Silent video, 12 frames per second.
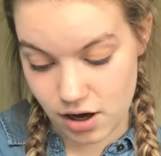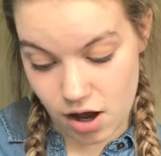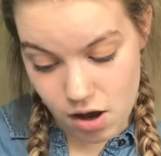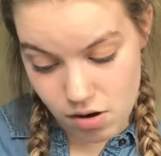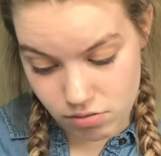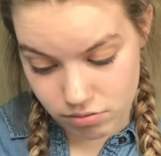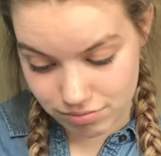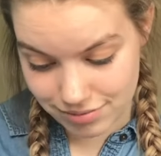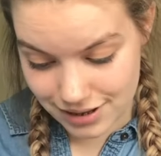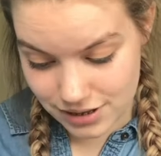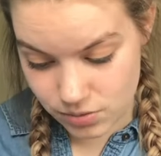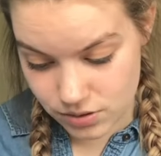Oh,
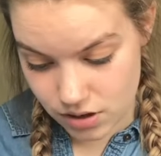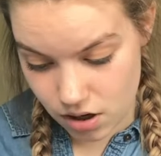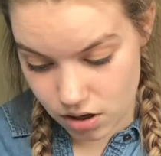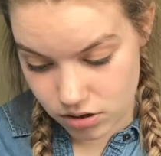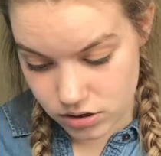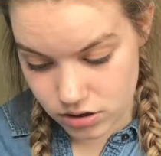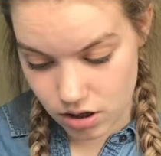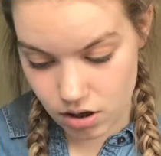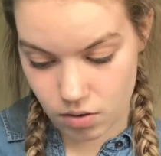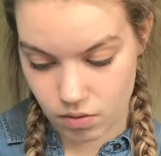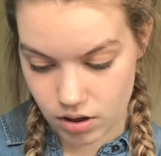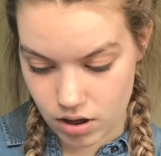this was
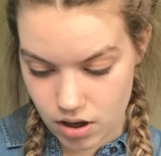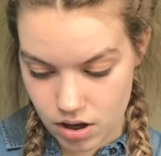also